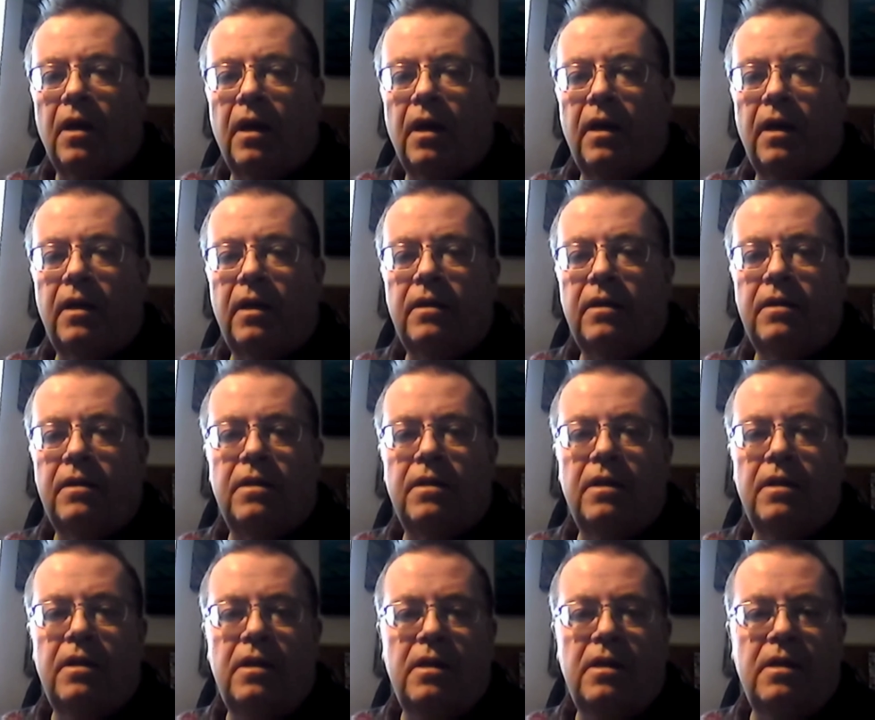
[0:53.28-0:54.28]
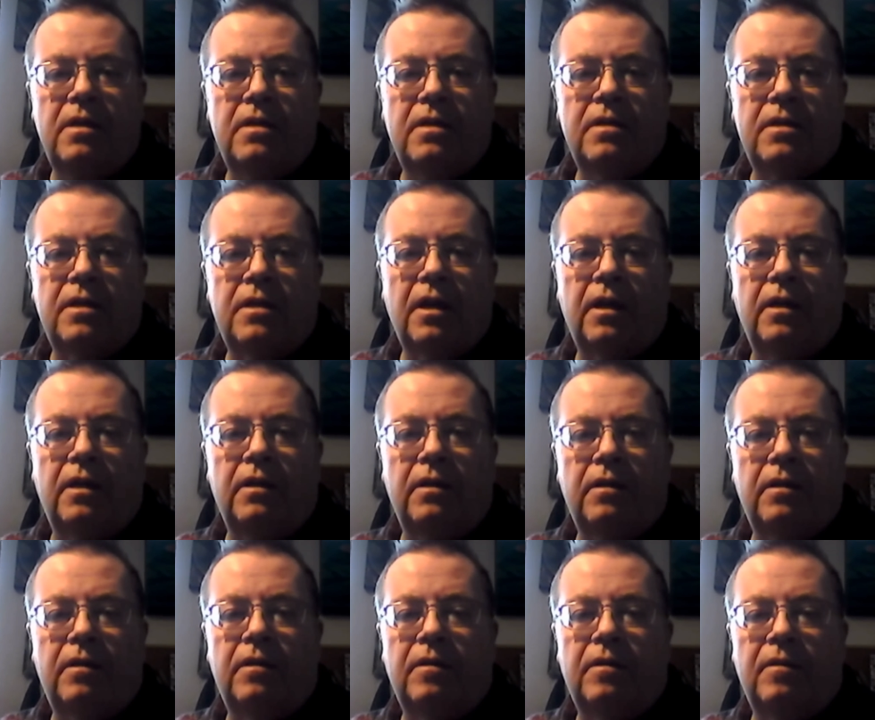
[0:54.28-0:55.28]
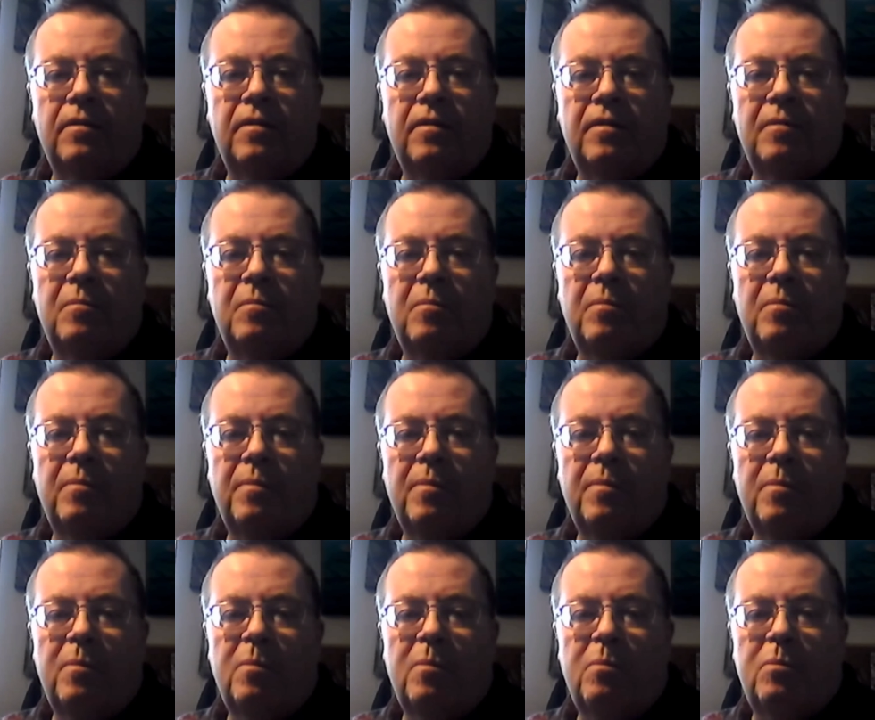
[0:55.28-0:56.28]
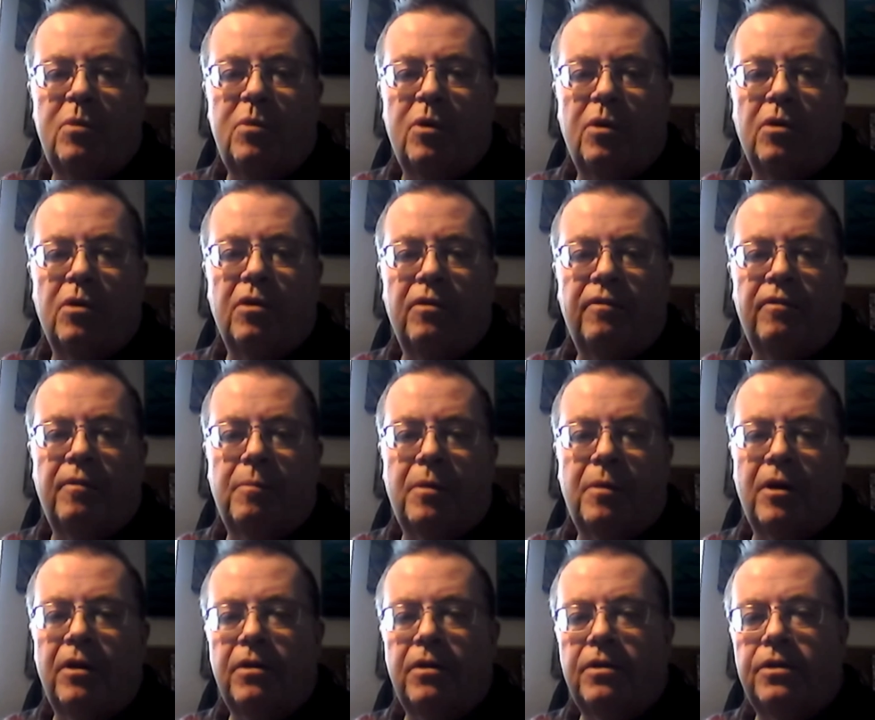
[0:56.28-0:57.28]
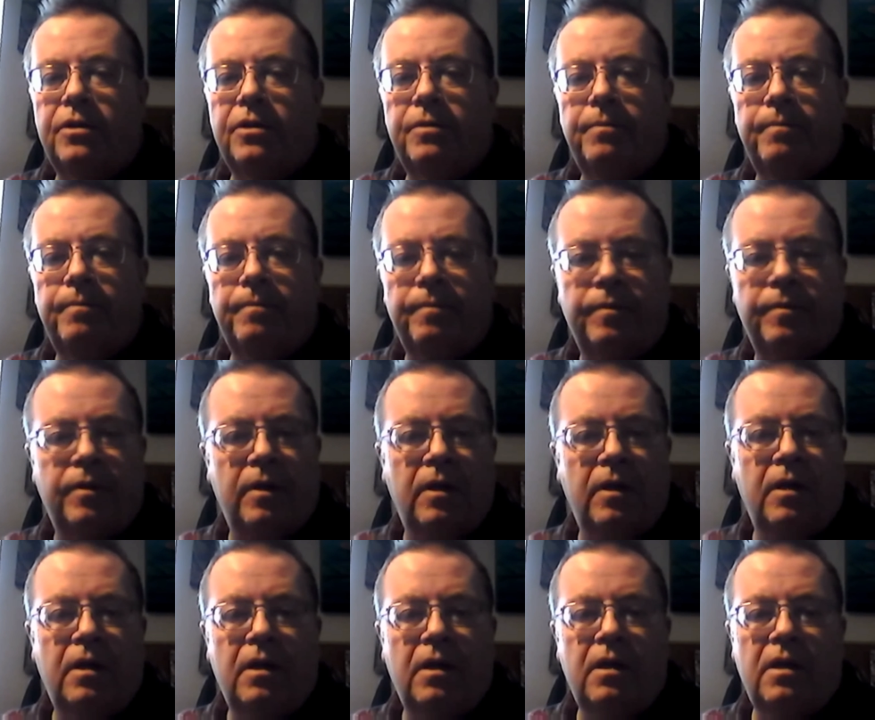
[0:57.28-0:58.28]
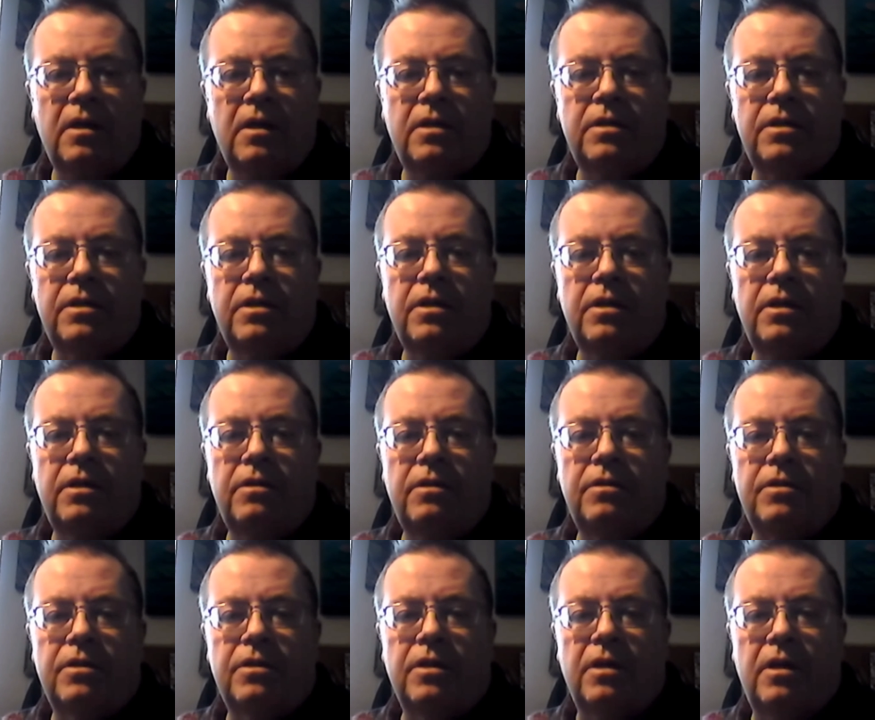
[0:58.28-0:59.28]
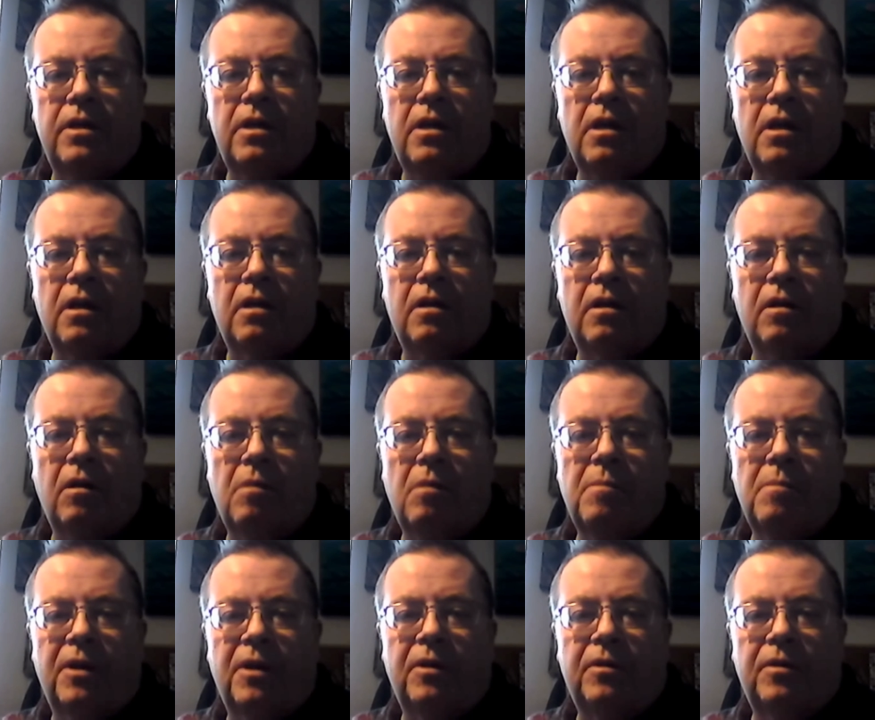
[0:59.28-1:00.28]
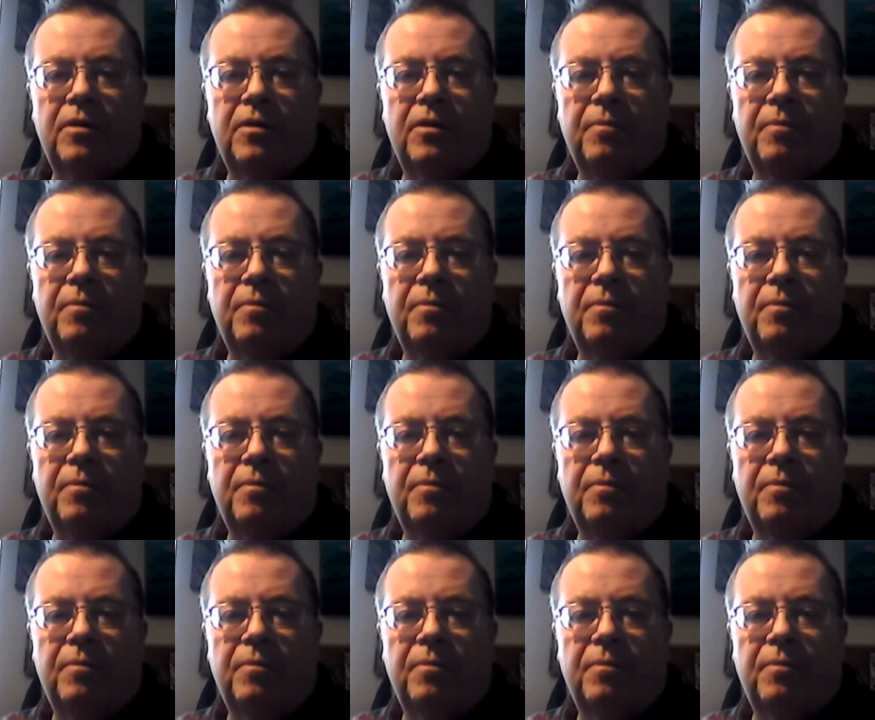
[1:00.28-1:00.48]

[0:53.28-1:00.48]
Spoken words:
And the second prong of approach is to use the climate.